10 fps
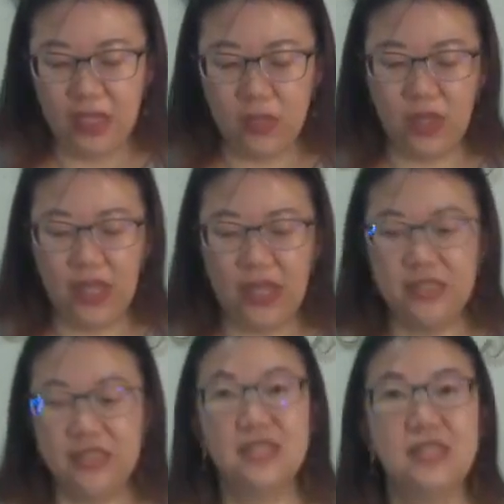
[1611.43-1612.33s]
you
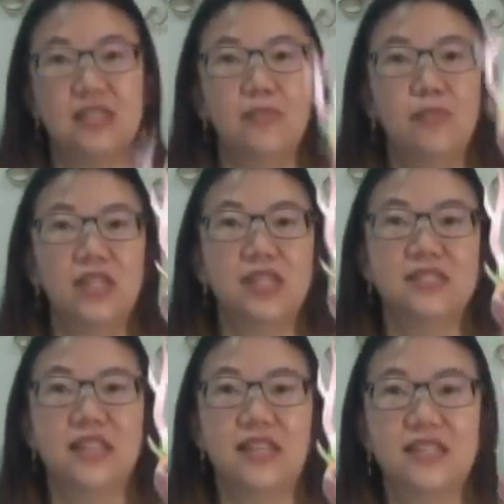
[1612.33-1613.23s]
can put it
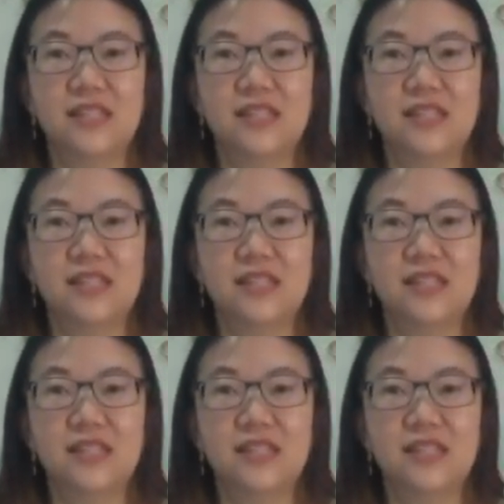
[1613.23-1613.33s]
aside.